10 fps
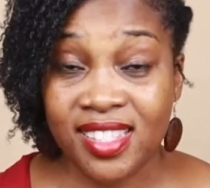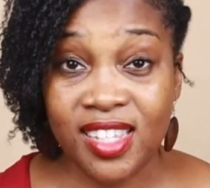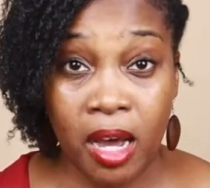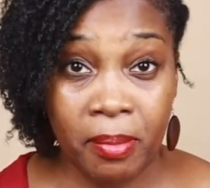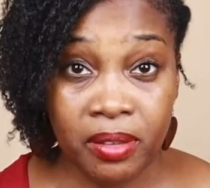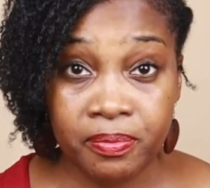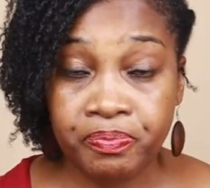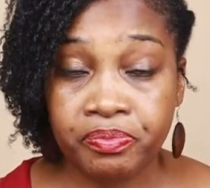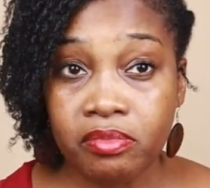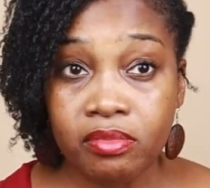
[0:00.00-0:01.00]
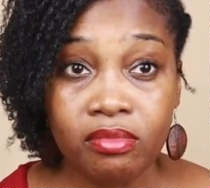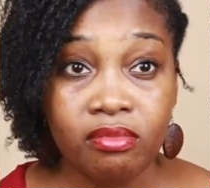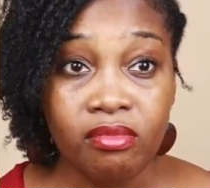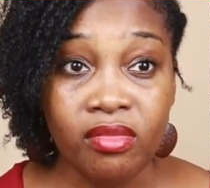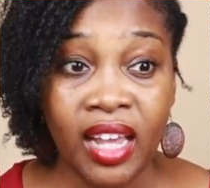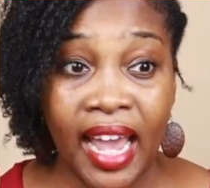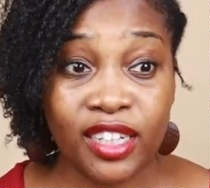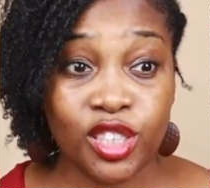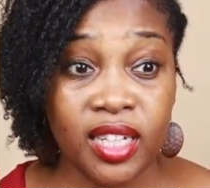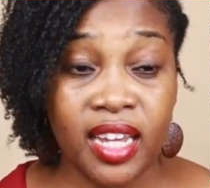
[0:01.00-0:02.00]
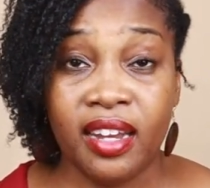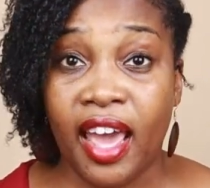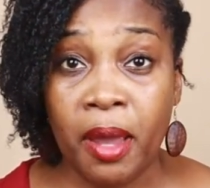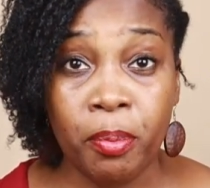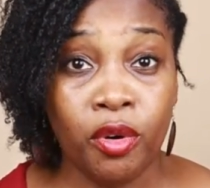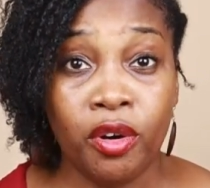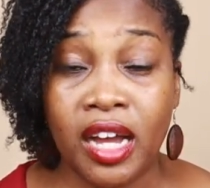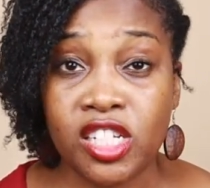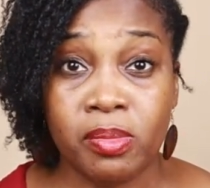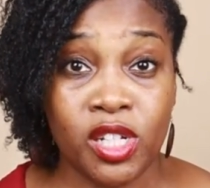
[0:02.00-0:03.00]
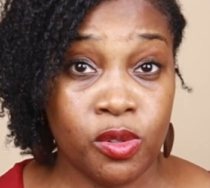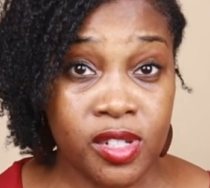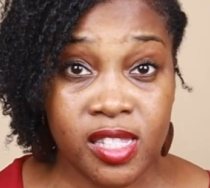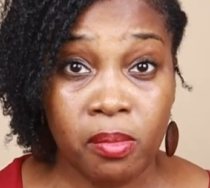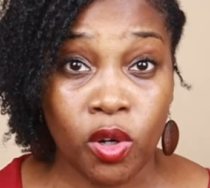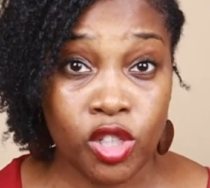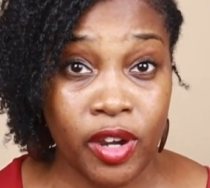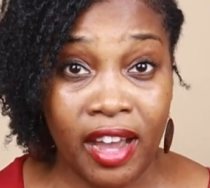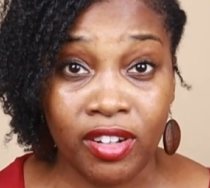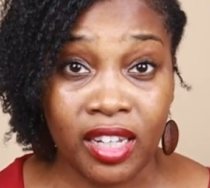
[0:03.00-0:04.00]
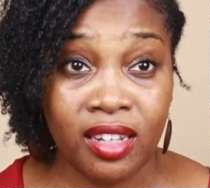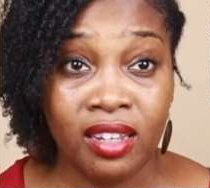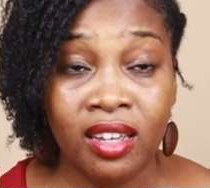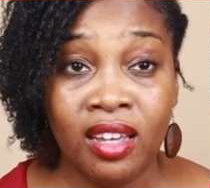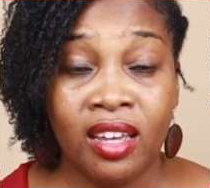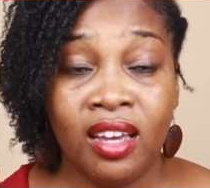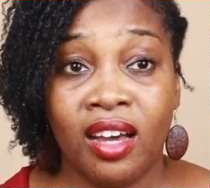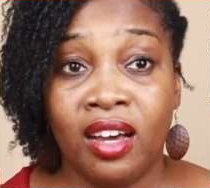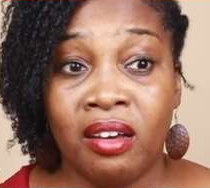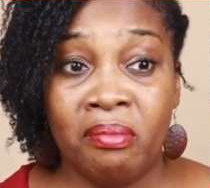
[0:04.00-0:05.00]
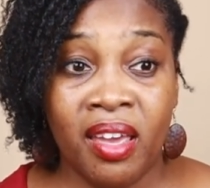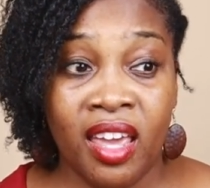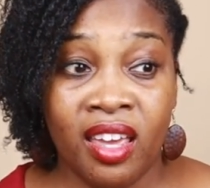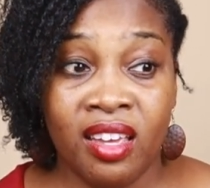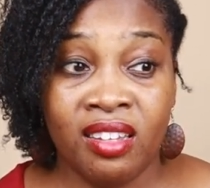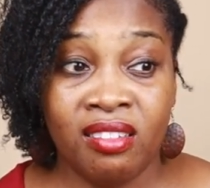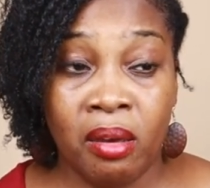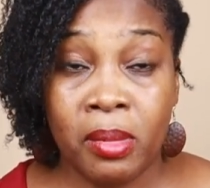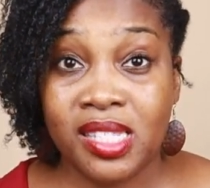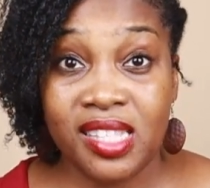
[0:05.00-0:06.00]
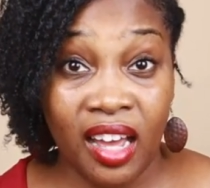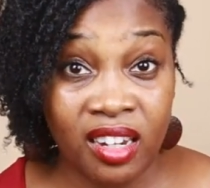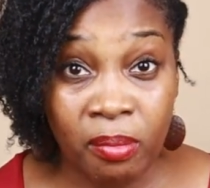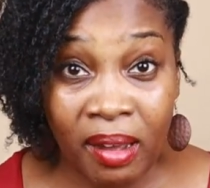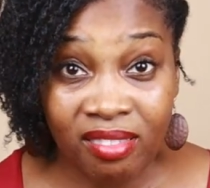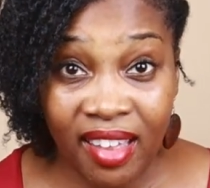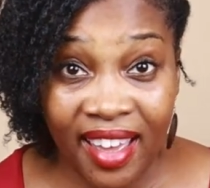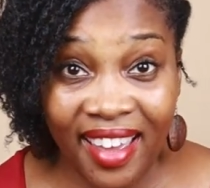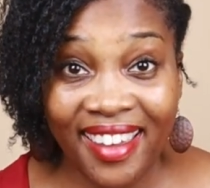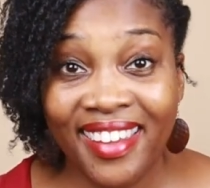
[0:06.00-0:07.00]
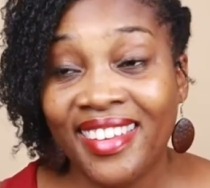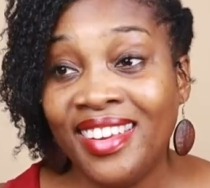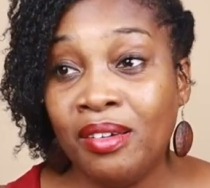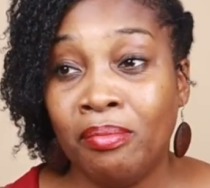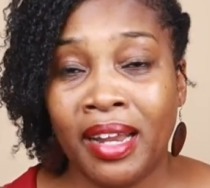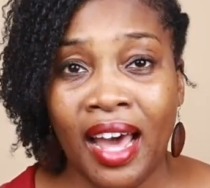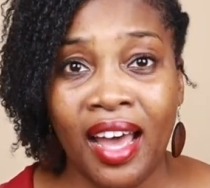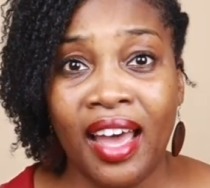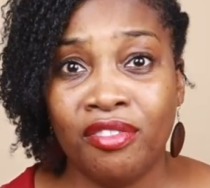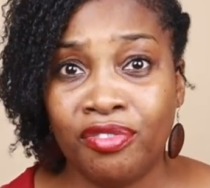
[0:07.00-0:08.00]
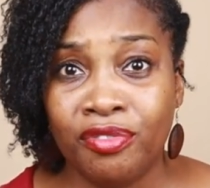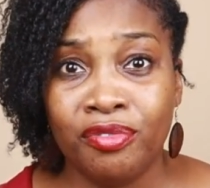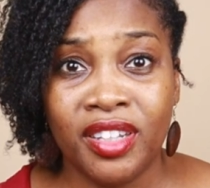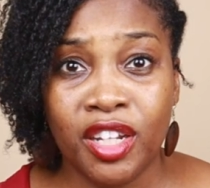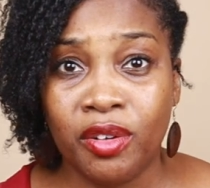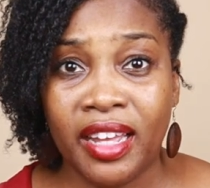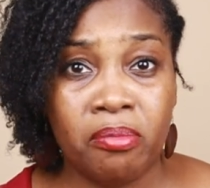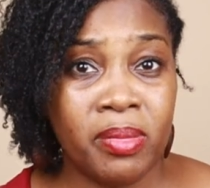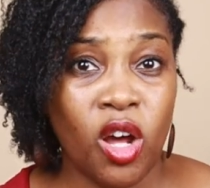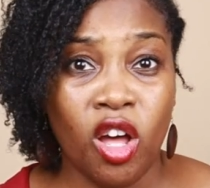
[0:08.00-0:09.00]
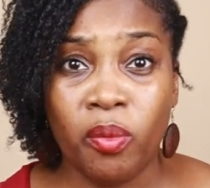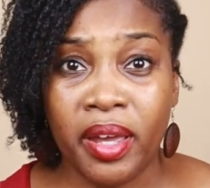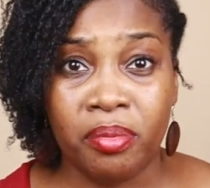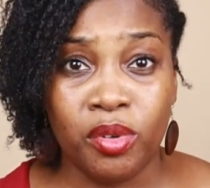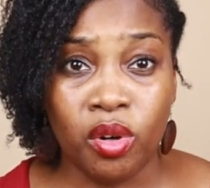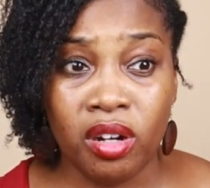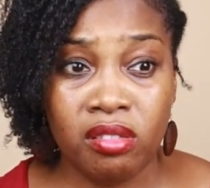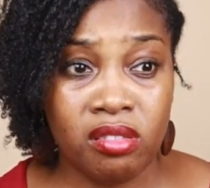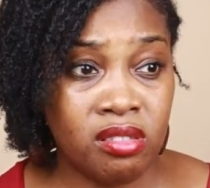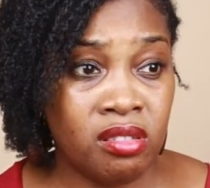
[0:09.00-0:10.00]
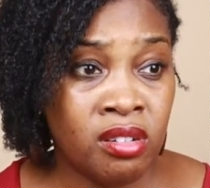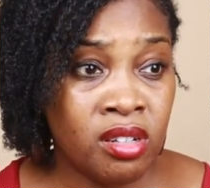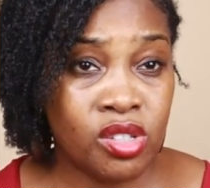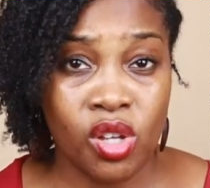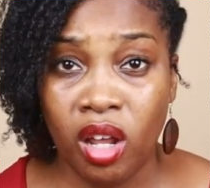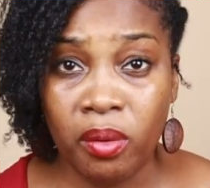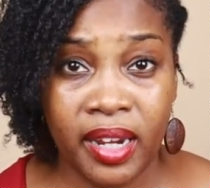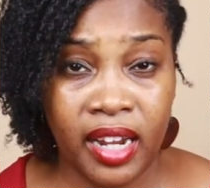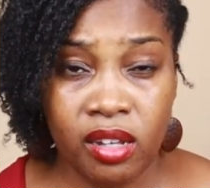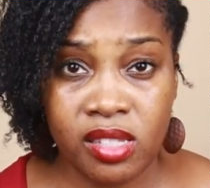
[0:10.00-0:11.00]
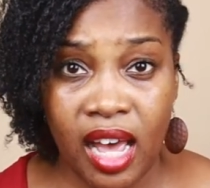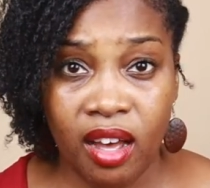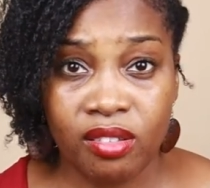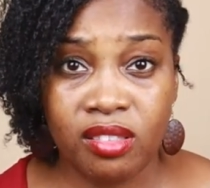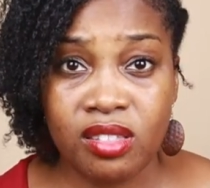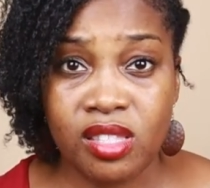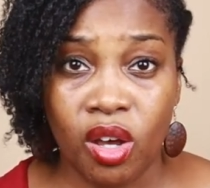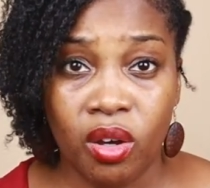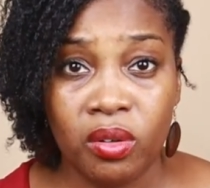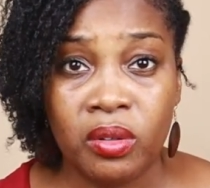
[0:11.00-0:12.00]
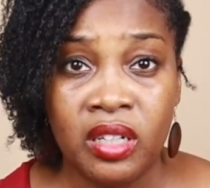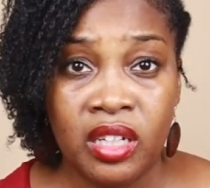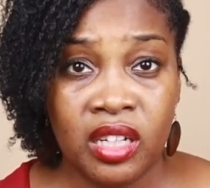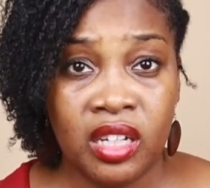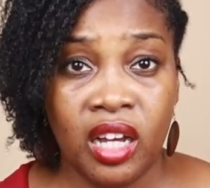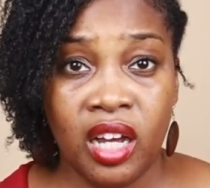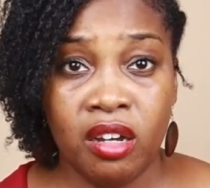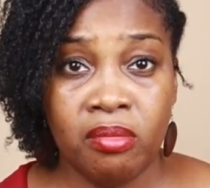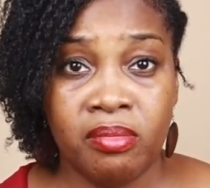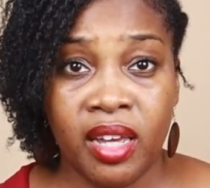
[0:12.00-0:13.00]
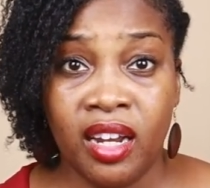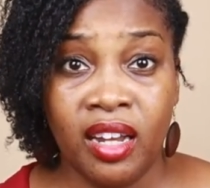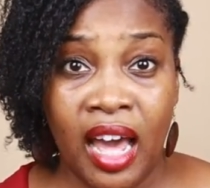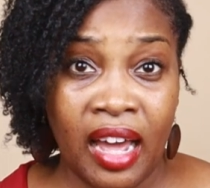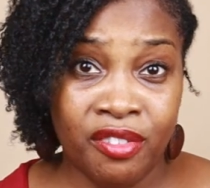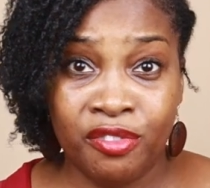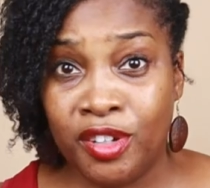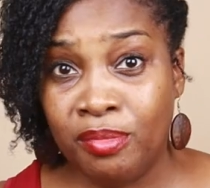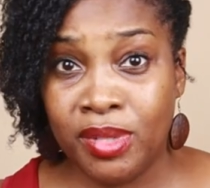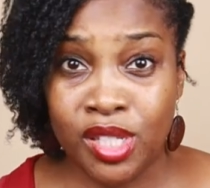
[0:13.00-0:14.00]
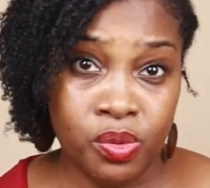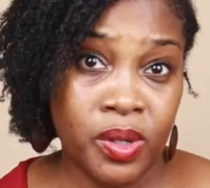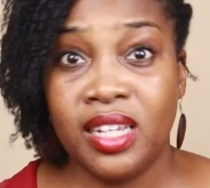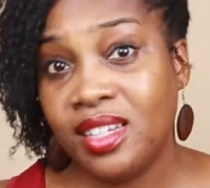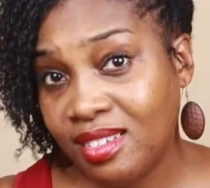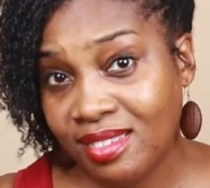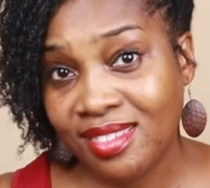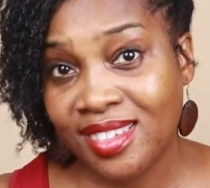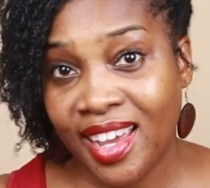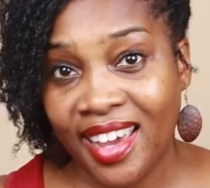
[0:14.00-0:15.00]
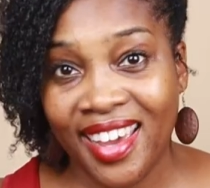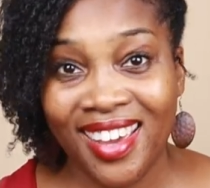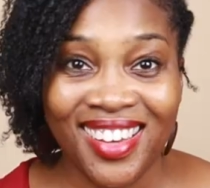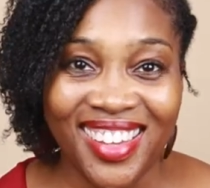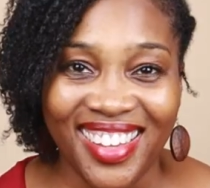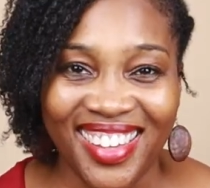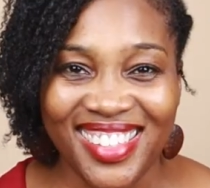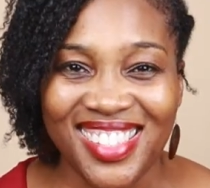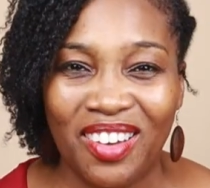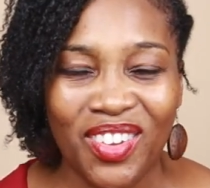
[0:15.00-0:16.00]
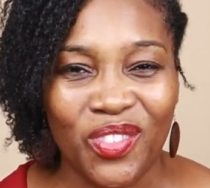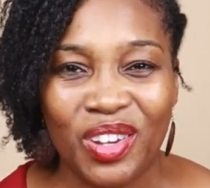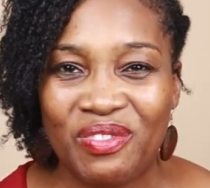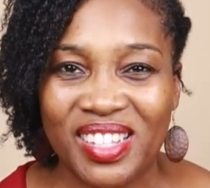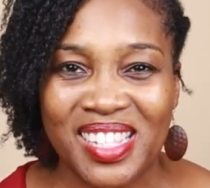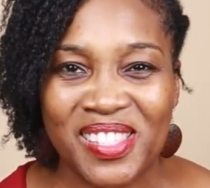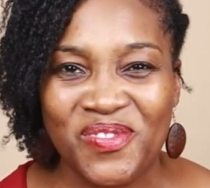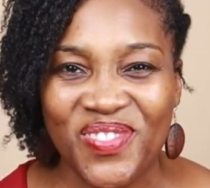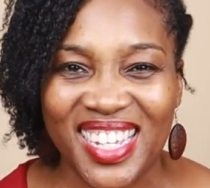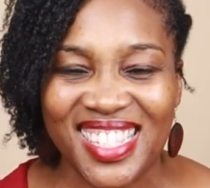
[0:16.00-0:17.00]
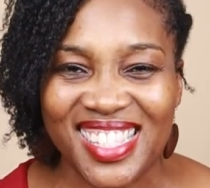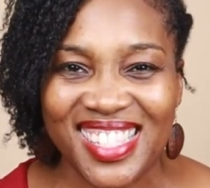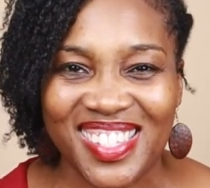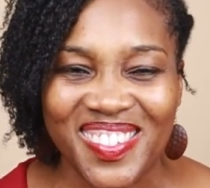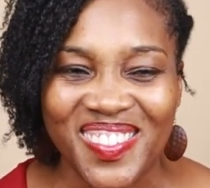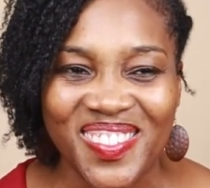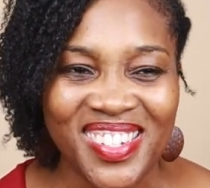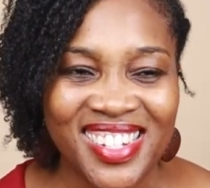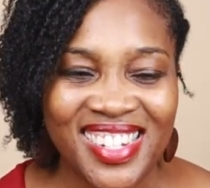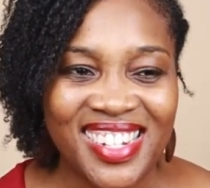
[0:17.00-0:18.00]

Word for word: It's coming. Actually, in April, I should be doing some more traveling, um, and I'm excited about that. But I have literally, I've been all the way up north to all the way down south. So, um, and a lot of in between. Yeah. So I'm going to revisit some places too.